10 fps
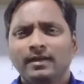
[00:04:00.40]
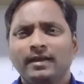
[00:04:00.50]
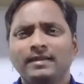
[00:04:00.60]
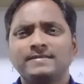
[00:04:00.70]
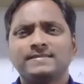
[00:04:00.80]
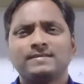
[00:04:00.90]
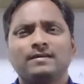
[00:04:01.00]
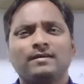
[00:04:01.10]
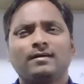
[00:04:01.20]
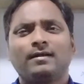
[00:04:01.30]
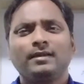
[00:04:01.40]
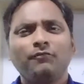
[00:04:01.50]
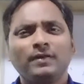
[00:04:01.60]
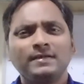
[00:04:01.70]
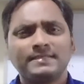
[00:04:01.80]
it is a
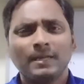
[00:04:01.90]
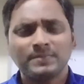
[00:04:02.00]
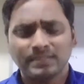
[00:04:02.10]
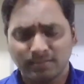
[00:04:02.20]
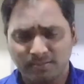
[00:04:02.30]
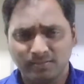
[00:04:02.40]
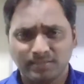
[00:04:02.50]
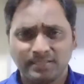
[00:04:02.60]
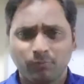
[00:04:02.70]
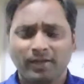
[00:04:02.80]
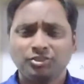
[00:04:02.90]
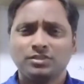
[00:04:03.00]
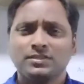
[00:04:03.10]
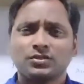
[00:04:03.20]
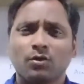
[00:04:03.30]
different
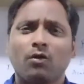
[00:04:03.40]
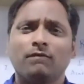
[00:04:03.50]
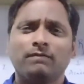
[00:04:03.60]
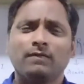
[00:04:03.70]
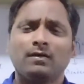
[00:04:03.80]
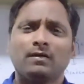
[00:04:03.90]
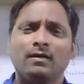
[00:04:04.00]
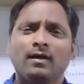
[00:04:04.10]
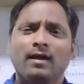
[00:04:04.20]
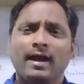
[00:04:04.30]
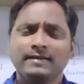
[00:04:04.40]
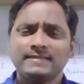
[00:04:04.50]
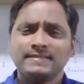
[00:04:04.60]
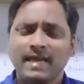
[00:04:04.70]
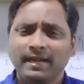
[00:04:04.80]
situations of
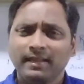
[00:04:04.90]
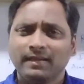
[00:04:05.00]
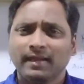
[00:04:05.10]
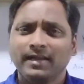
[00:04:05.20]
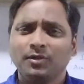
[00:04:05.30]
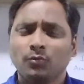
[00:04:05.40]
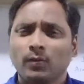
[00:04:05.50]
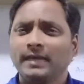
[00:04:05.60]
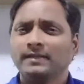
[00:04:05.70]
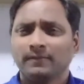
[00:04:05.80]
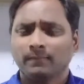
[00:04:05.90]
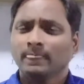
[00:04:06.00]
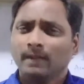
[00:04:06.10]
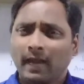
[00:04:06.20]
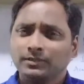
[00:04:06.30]
understanding in writing.
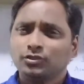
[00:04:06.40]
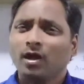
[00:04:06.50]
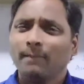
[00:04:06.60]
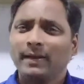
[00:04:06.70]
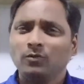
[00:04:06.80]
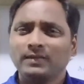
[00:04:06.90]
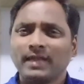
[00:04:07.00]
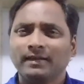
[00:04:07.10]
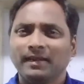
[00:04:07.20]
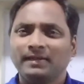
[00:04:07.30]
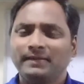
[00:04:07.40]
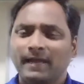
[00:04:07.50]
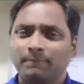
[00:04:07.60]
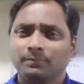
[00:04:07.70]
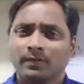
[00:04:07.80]
I'll talk about that in
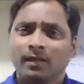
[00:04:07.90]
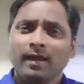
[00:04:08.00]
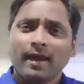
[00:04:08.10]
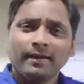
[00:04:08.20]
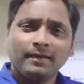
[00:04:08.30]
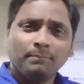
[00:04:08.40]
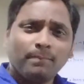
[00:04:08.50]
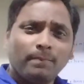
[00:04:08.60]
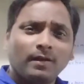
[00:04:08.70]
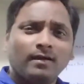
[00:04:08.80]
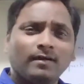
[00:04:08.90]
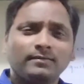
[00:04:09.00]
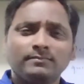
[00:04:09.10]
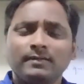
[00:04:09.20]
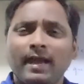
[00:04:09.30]
depth. And in
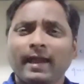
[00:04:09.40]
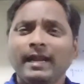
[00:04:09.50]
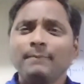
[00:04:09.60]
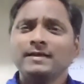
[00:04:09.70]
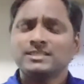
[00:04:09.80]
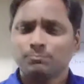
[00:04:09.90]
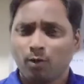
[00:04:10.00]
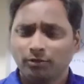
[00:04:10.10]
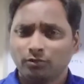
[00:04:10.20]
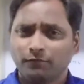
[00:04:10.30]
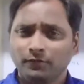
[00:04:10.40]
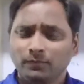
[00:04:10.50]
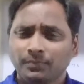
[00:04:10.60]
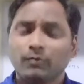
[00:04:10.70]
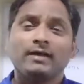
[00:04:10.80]
academics point of
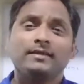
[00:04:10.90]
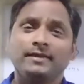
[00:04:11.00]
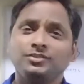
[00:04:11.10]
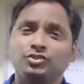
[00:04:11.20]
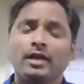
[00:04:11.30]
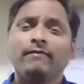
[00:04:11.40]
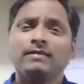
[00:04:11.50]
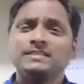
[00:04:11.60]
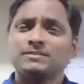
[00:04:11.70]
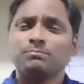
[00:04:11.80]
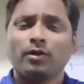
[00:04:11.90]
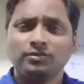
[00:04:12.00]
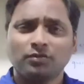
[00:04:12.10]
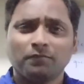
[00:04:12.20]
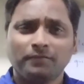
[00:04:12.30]
view, rather in general's
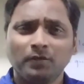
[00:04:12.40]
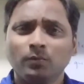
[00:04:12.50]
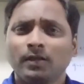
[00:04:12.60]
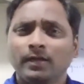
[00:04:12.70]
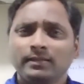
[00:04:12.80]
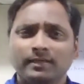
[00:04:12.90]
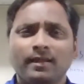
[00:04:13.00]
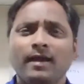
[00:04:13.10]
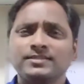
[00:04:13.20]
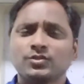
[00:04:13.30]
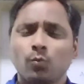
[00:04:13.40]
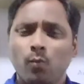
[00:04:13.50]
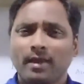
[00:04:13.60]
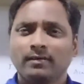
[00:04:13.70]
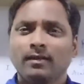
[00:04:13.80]
point of view, the task
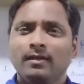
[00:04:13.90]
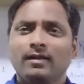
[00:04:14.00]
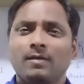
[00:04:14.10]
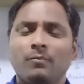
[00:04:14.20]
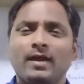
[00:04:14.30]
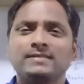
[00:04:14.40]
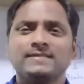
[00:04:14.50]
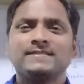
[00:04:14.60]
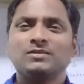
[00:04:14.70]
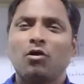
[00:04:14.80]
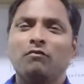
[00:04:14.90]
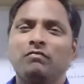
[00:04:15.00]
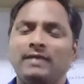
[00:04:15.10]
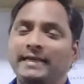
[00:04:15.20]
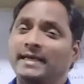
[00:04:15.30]
1 comprises
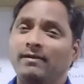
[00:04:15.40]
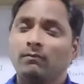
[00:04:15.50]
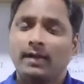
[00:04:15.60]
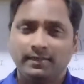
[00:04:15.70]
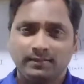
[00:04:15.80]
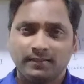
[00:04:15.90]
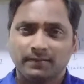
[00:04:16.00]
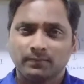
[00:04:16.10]
of letter writing.